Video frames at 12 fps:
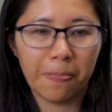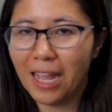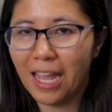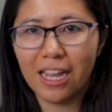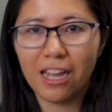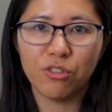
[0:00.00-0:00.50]

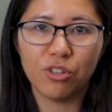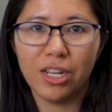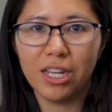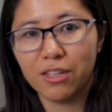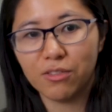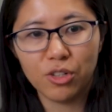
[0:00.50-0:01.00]
day after
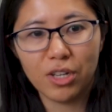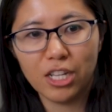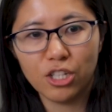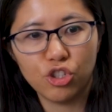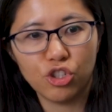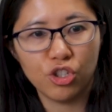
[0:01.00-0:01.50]
day after
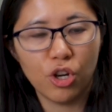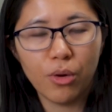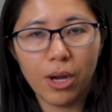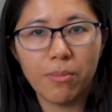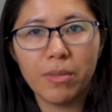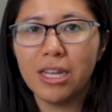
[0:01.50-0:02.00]
day. Just show
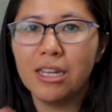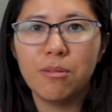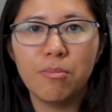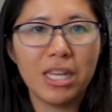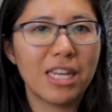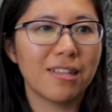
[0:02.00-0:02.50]
up,
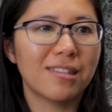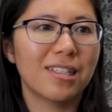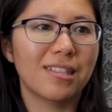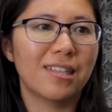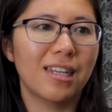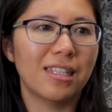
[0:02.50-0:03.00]
be
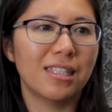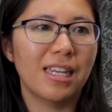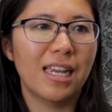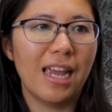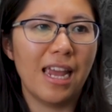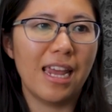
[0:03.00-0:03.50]
consistent,
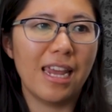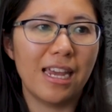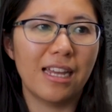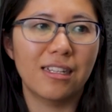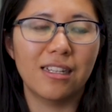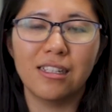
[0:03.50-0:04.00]

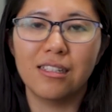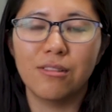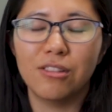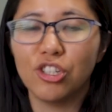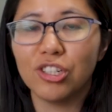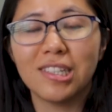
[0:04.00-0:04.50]
and
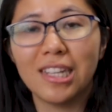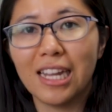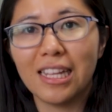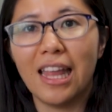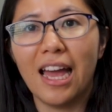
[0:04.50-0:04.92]
just like